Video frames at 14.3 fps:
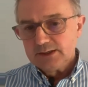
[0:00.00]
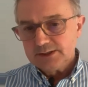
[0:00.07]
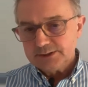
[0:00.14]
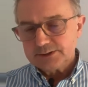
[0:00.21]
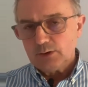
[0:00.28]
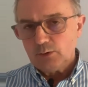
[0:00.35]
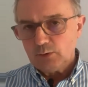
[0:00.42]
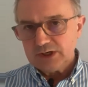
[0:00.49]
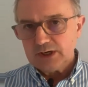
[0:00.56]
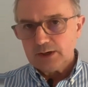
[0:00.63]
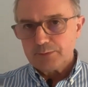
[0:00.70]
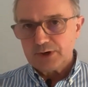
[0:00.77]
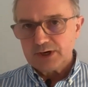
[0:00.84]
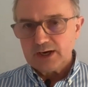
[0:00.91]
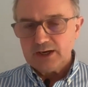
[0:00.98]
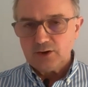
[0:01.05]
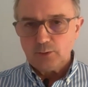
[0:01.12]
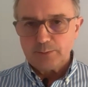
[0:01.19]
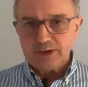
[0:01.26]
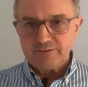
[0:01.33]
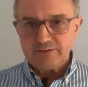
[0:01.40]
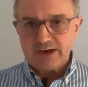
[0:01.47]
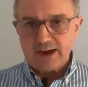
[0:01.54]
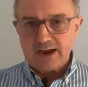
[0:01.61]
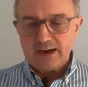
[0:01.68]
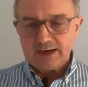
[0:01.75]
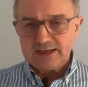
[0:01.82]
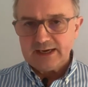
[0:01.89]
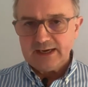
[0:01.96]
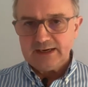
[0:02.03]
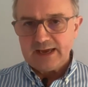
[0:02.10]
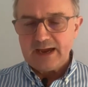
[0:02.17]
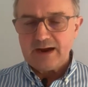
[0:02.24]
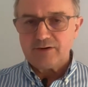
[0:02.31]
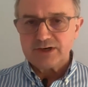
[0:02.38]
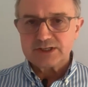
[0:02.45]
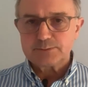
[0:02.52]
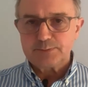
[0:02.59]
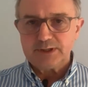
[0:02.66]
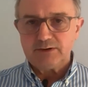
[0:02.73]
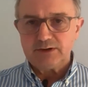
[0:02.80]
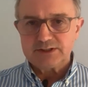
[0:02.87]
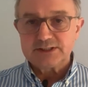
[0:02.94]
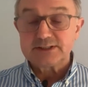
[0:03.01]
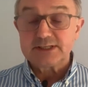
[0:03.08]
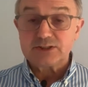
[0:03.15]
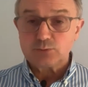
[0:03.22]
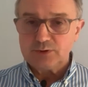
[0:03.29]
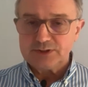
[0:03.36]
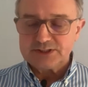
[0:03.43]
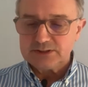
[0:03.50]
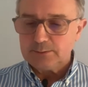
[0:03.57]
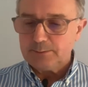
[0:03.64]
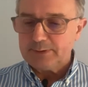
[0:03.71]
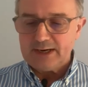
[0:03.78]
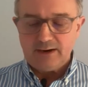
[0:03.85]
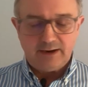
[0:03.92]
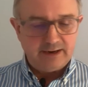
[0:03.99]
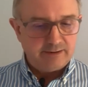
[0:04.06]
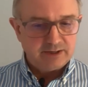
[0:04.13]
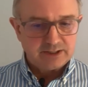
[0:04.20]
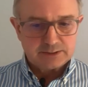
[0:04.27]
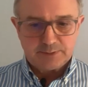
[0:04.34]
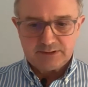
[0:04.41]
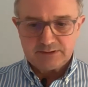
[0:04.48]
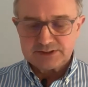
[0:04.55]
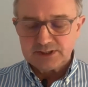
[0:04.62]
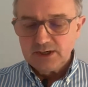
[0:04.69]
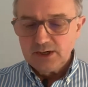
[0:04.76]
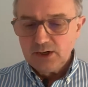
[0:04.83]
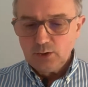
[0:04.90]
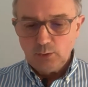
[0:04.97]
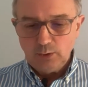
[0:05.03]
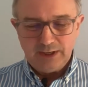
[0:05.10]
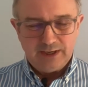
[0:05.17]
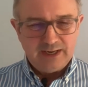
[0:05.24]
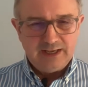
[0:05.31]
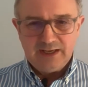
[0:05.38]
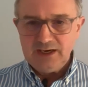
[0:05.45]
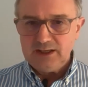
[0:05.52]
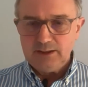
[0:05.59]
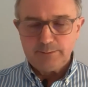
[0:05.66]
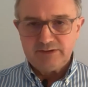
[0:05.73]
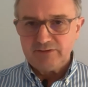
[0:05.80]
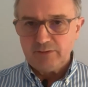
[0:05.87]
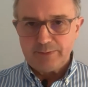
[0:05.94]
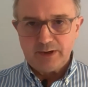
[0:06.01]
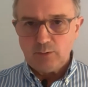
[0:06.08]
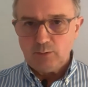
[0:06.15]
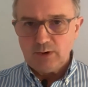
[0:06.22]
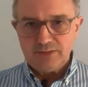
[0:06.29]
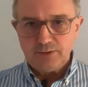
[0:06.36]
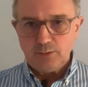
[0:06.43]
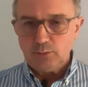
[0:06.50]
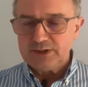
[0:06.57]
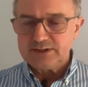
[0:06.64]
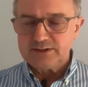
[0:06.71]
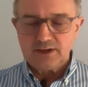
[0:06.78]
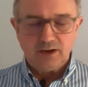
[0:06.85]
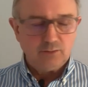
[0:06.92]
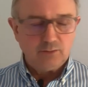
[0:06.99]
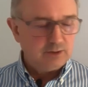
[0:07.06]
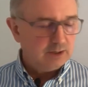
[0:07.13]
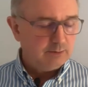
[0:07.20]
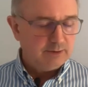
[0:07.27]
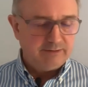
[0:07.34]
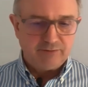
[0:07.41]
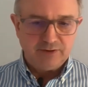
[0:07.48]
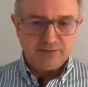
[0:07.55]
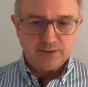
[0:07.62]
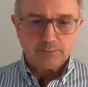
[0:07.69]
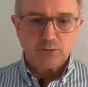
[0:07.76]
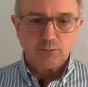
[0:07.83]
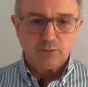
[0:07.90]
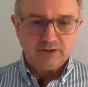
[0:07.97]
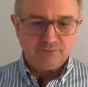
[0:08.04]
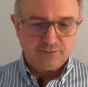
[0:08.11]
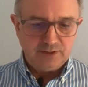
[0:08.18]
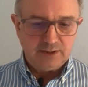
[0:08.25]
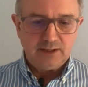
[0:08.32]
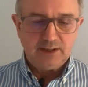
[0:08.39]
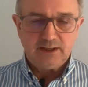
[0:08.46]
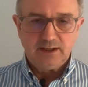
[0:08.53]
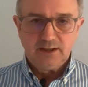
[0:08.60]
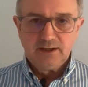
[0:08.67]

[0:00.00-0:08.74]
So we're going to bring a little bit of our experiences. That's what this is about, our experiences. We're nearly a bit of a bellwether. We don't know everything, but we're fairly